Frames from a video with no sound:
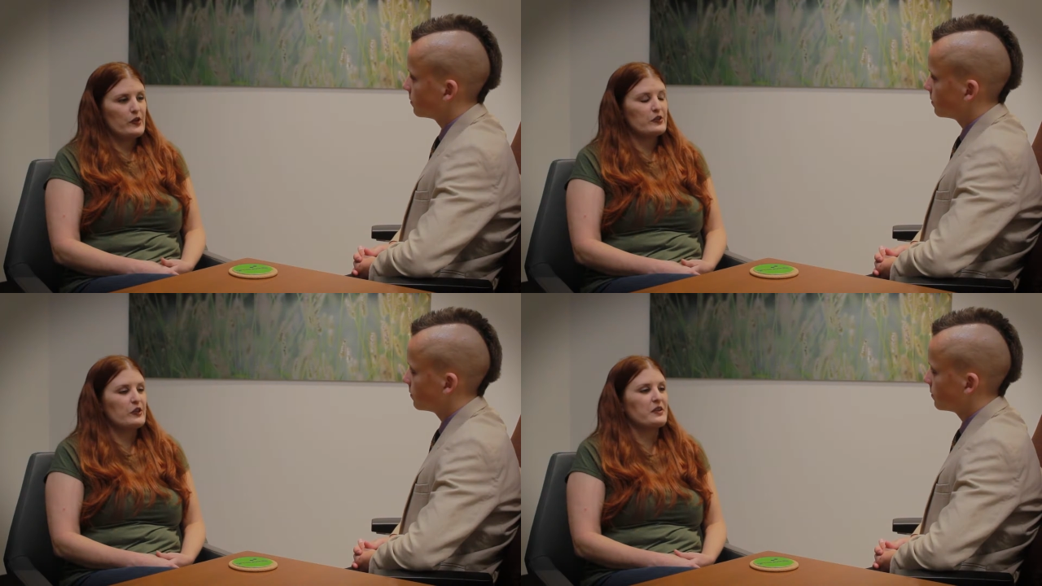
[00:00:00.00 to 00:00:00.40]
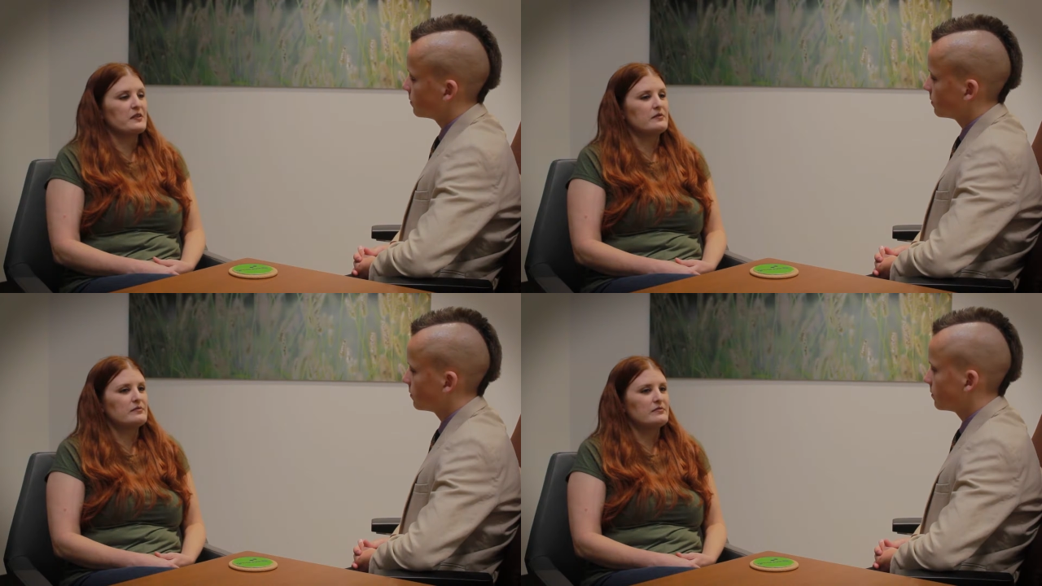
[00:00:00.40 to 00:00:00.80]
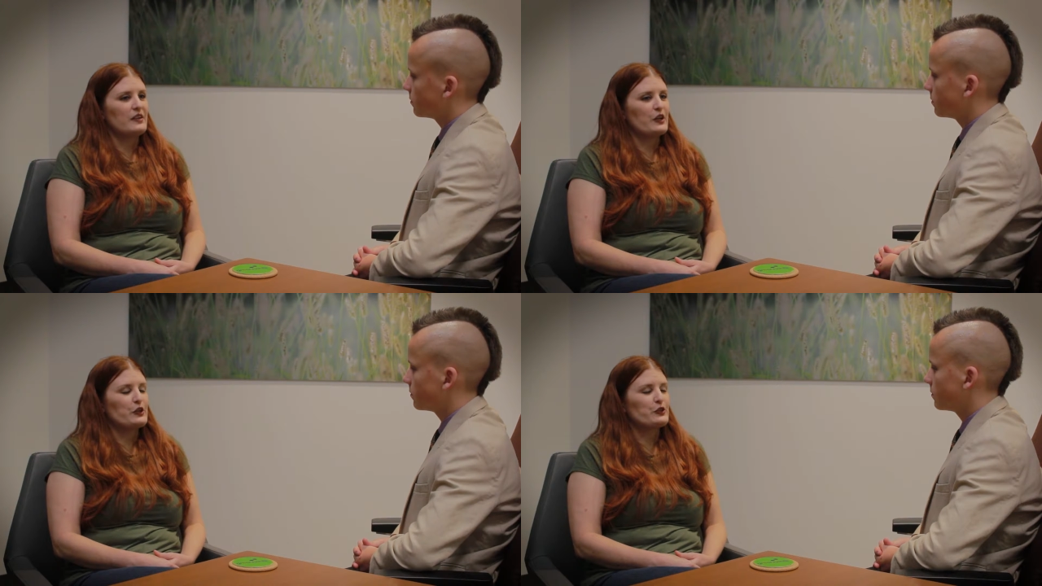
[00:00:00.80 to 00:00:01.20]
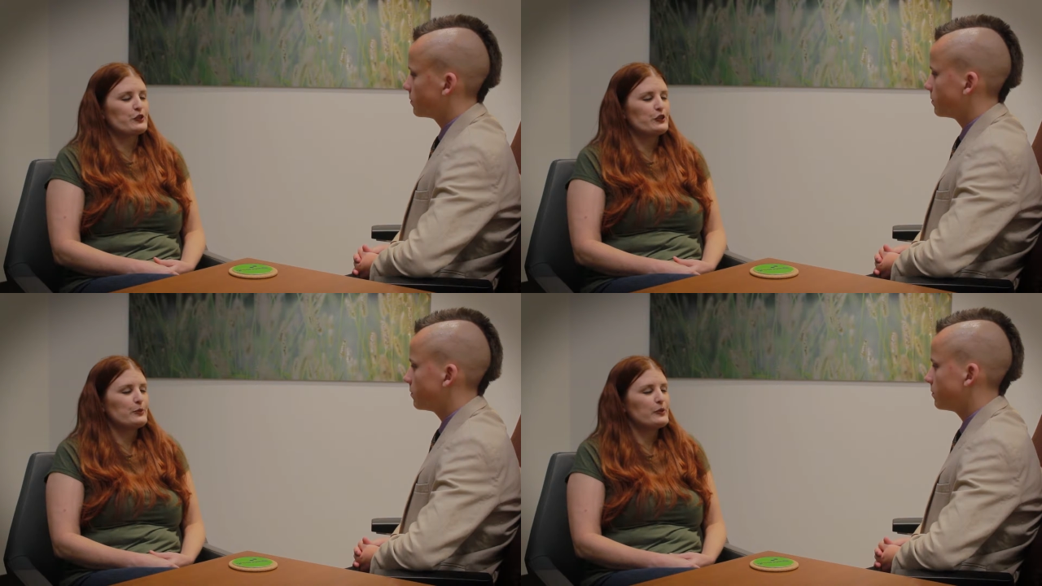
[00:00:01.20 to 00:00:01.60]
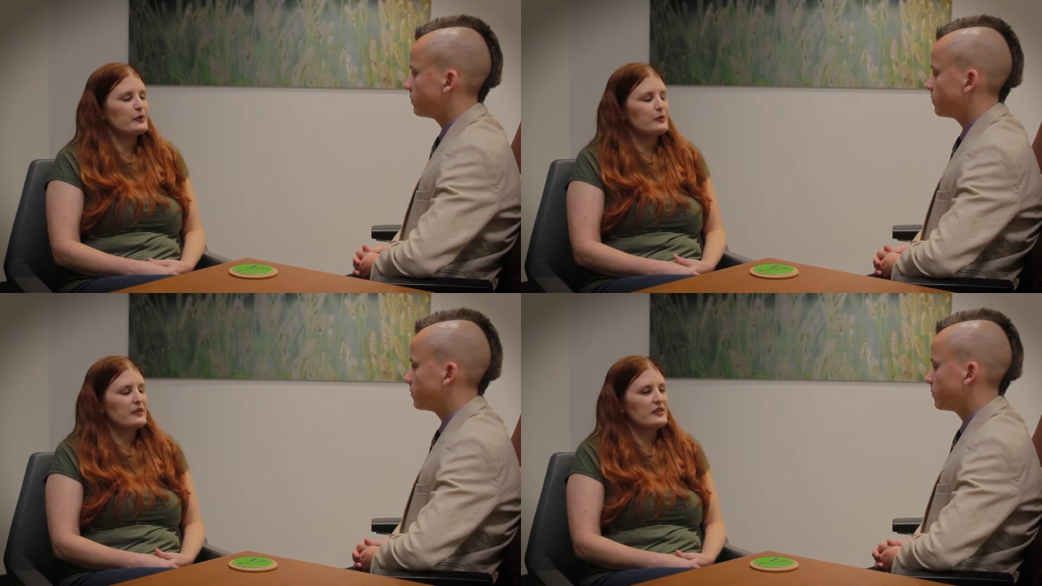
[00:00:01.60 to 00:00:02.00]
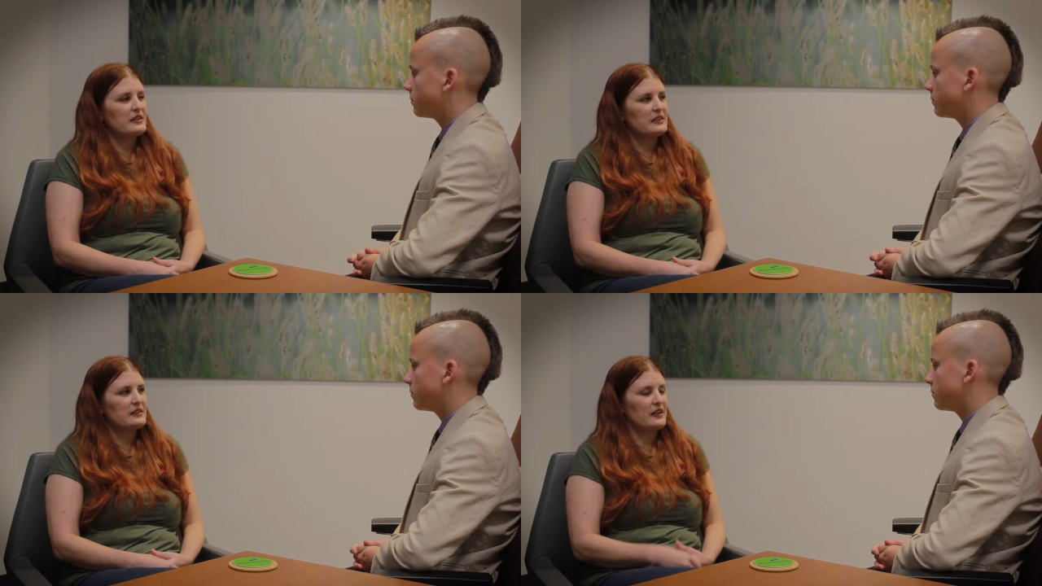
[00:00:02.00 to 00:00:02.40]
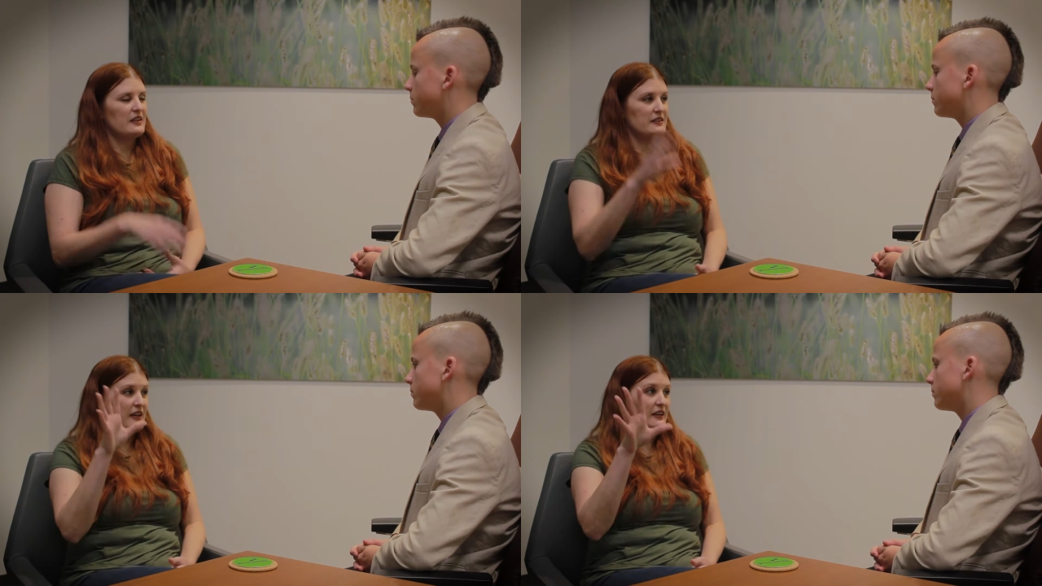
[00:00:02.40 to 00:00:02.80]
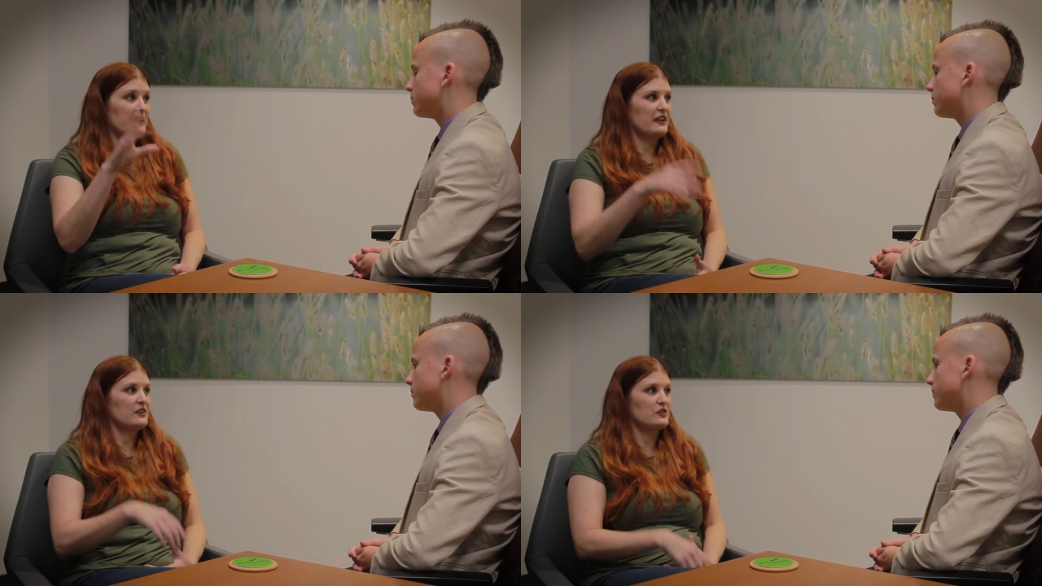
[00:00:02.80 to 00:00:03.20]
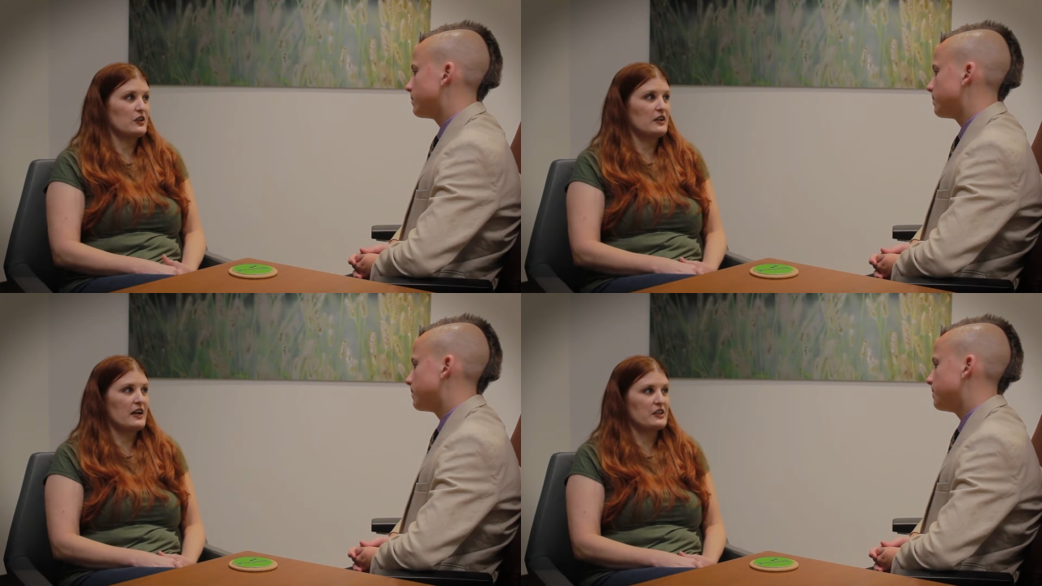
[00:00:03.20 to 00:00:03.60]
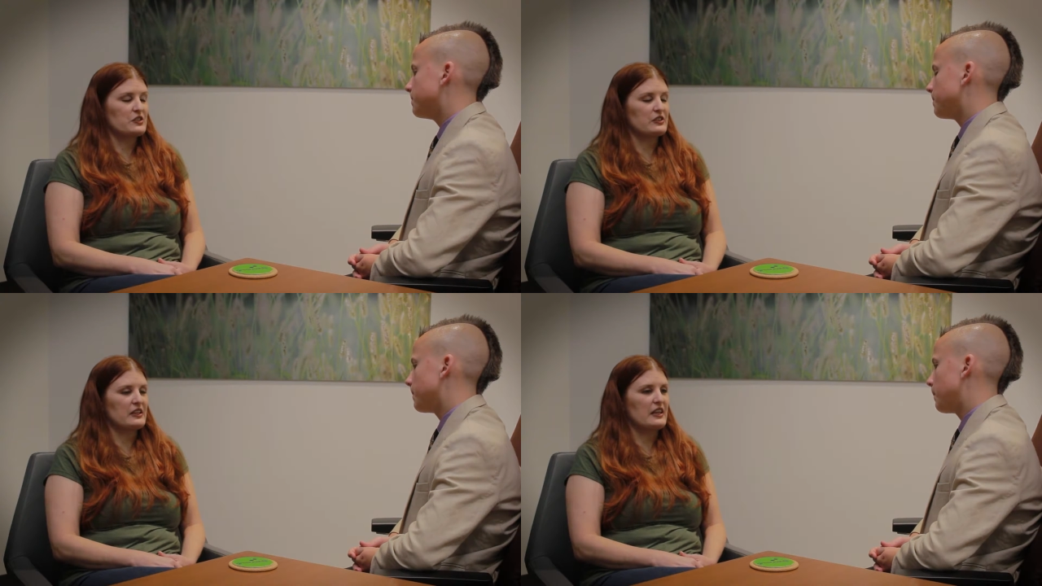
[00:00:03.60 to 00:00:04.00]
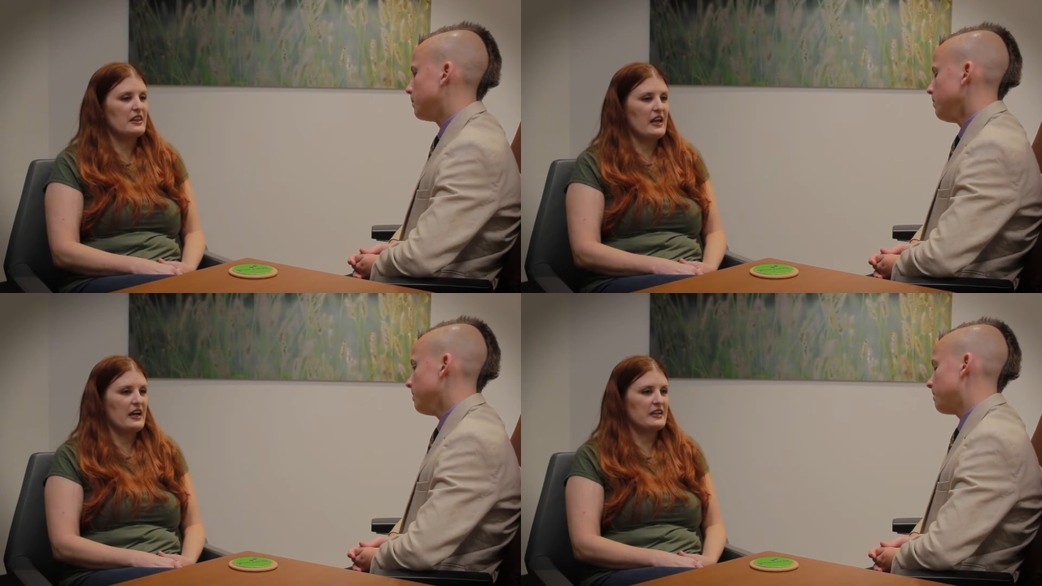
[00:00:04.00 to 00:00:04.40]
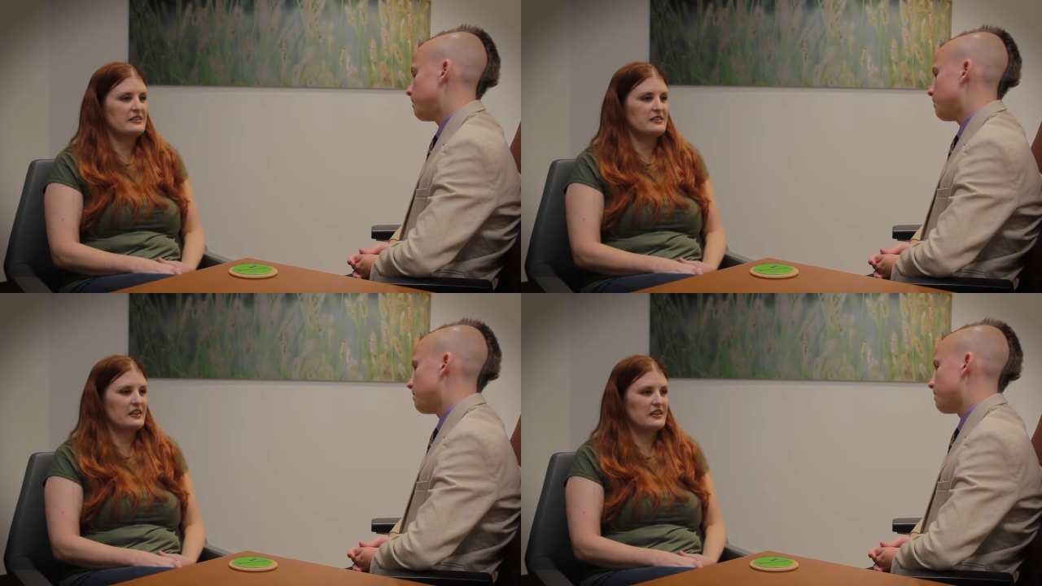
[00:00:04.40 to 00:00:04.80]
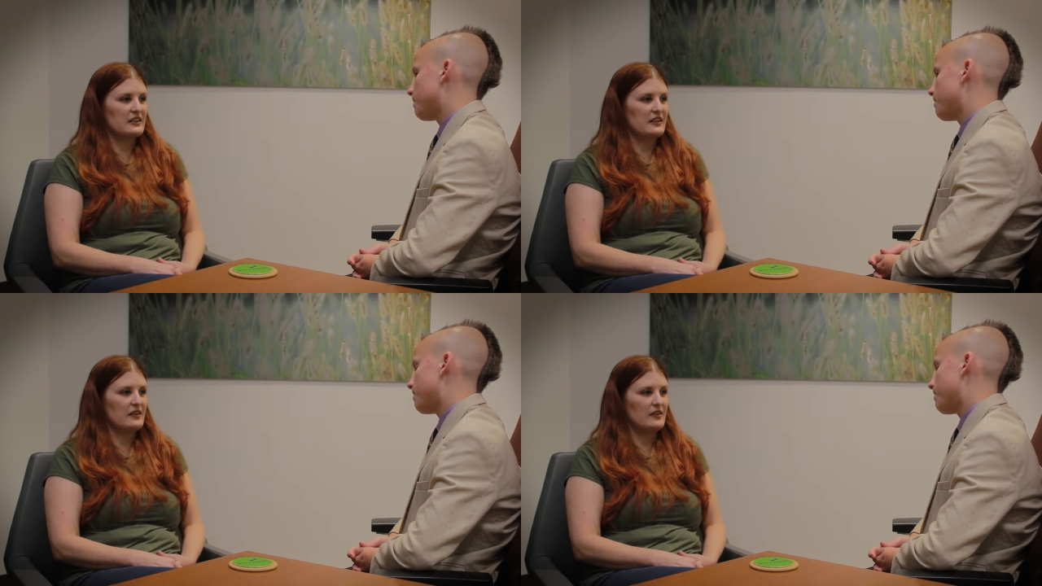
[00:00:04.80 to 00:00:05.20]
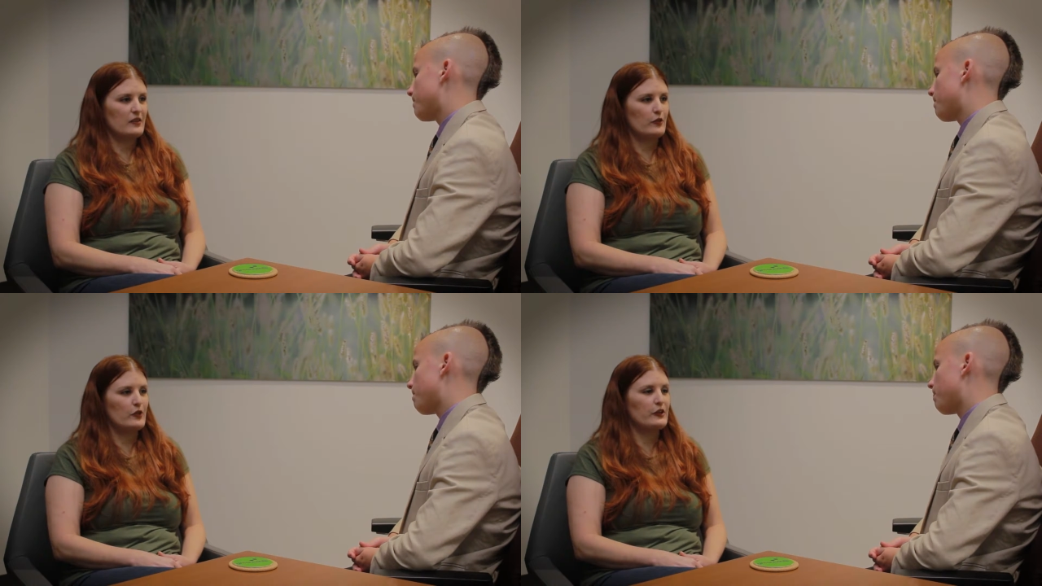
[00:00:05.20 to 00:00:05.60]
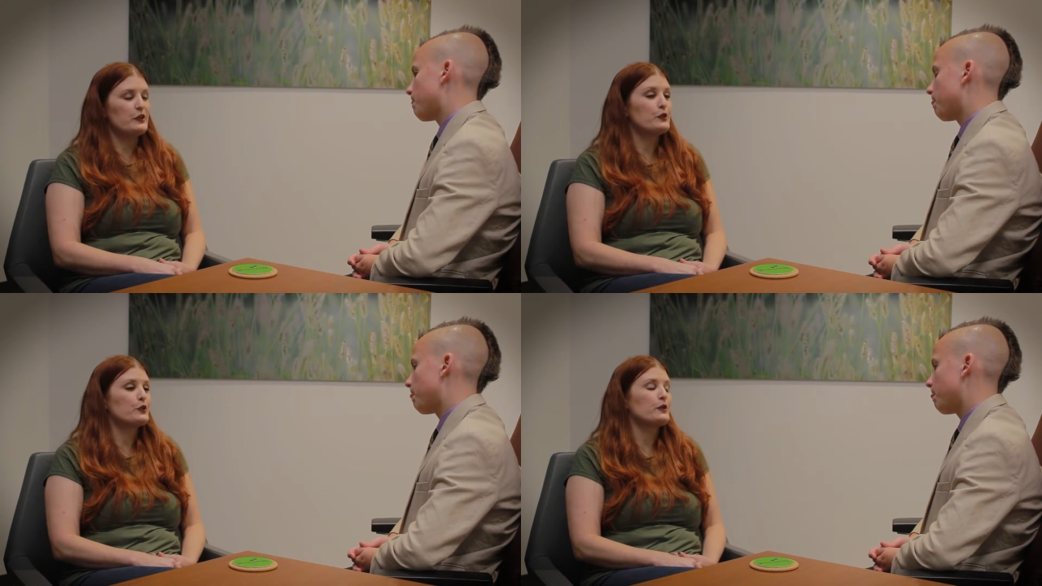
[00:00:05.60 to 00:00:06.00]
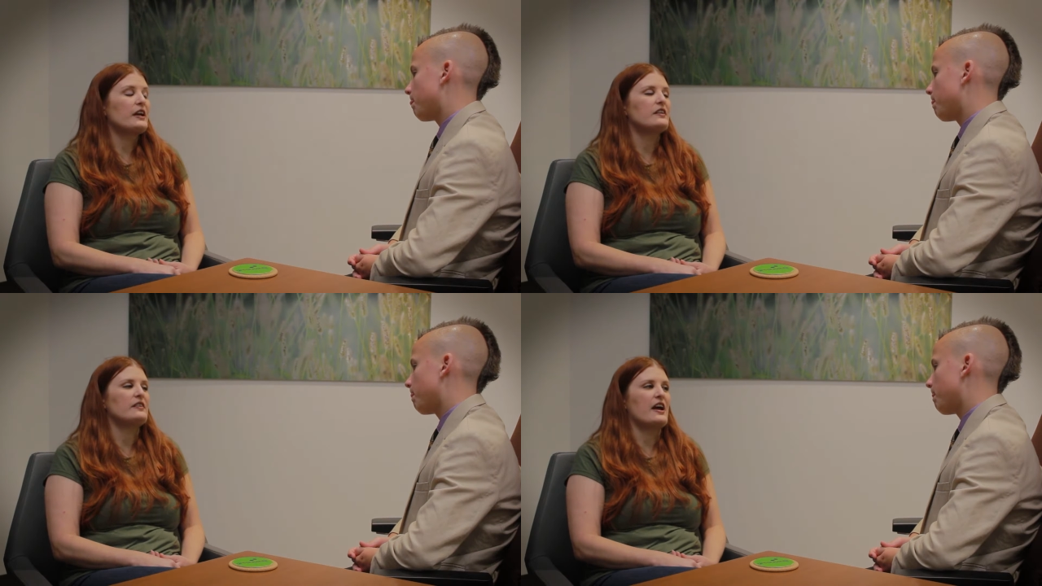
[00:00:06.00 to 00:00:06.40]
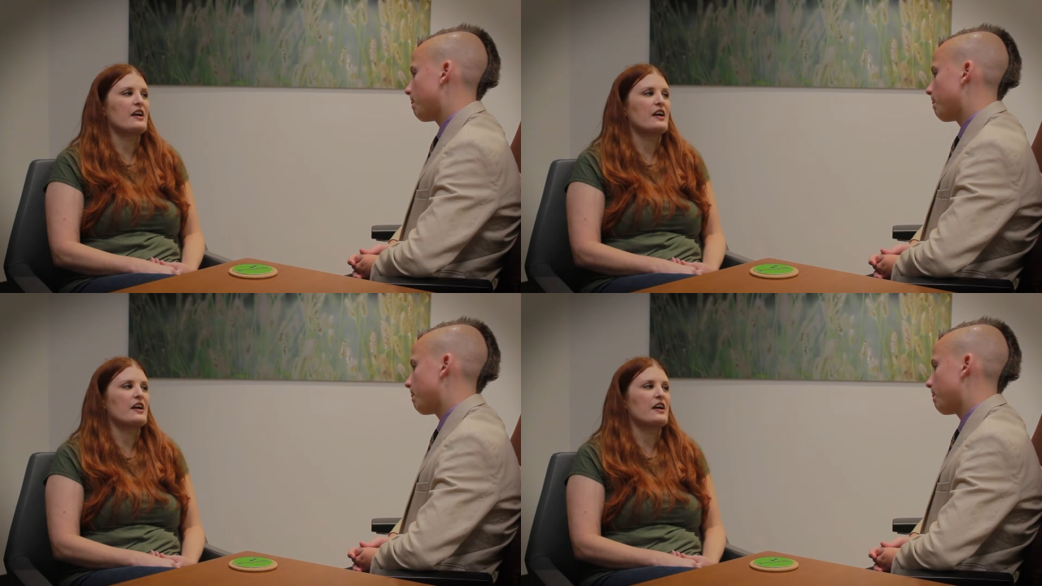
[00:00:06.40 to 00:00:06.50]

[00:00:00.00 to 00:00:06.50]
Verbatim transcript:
Speaker 1: there's a a group within uh, down in Kennesaw actually that uh, they do creative